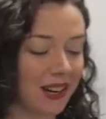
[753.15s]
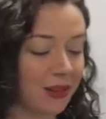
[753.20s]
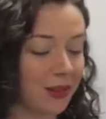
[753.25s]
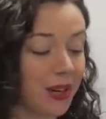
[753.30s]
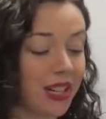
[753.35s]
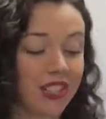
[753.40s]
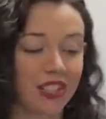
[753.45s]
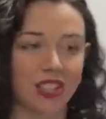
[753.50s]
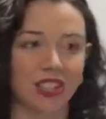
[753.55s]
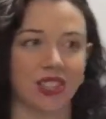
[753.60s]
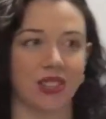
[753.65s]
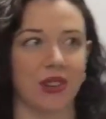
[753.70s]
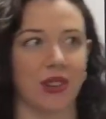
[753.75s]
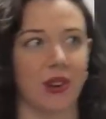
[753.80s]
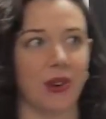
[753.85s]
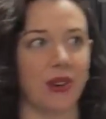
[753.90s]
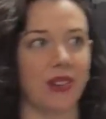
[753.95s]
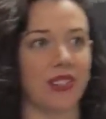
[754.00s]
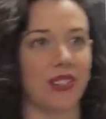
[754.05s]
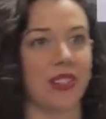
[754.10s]
which,
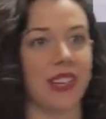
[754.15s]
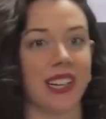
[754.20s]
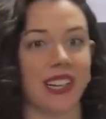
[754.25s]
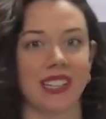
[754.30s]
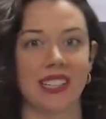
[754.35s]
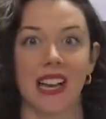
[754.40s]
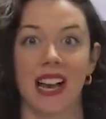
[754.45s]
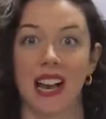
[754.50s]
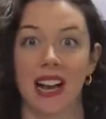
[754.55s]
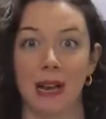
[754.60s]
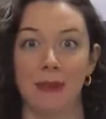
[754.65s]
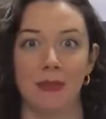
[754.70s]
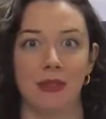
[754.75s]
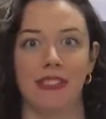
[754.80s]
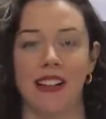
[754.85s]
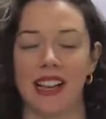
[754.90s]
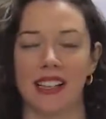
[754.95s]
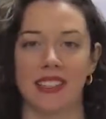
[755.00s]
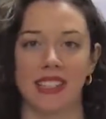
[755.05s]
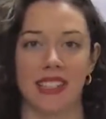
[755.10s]
during a timed
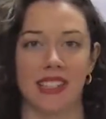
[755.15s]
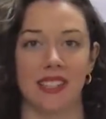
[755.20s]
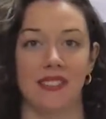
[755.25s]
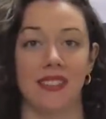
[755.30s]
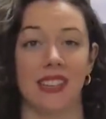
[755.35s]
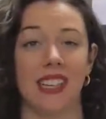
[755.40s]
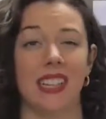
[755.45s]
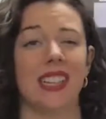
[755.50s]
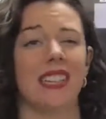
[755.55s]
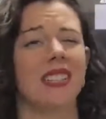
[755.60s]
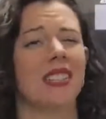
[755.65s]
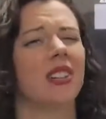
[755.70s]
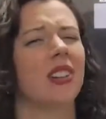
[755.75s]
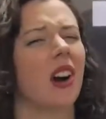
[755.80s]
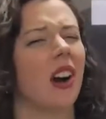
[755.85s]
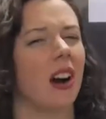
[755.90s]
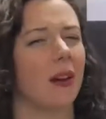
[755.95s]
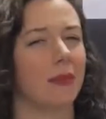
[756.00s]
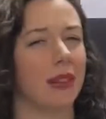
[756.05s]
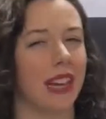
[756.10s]
fast activity is a
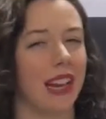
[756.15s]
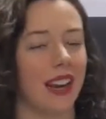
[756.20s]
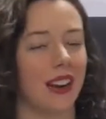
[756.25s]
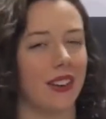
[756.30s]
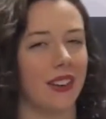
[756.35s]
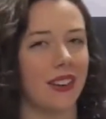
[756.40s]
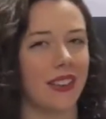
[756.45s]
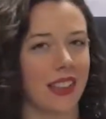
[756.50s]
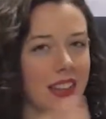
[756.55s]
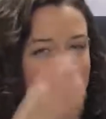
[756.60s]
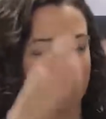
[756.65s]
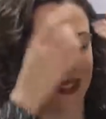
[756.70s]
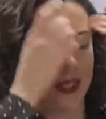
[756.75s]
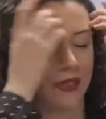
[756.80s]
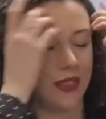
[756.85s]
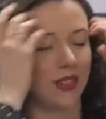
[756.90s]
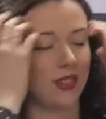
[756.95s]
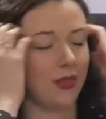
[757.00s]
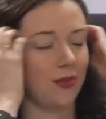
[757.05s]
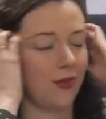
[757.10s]
common error that
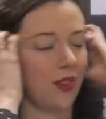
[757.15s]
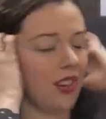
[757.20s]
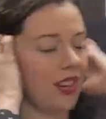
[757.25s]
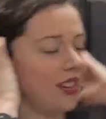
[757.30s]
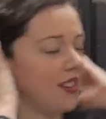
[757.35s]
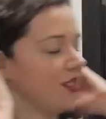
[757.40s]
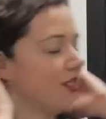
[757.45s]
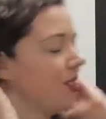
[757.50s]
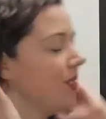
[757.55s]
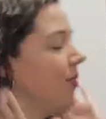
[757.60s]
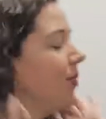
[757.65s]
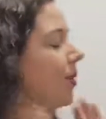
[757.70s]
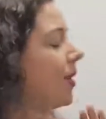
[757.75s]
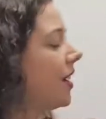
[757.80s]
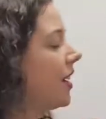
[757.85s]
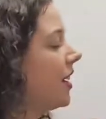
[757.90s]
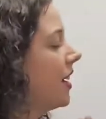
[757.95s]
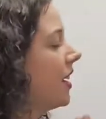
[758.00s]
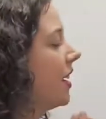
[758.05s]
students run into.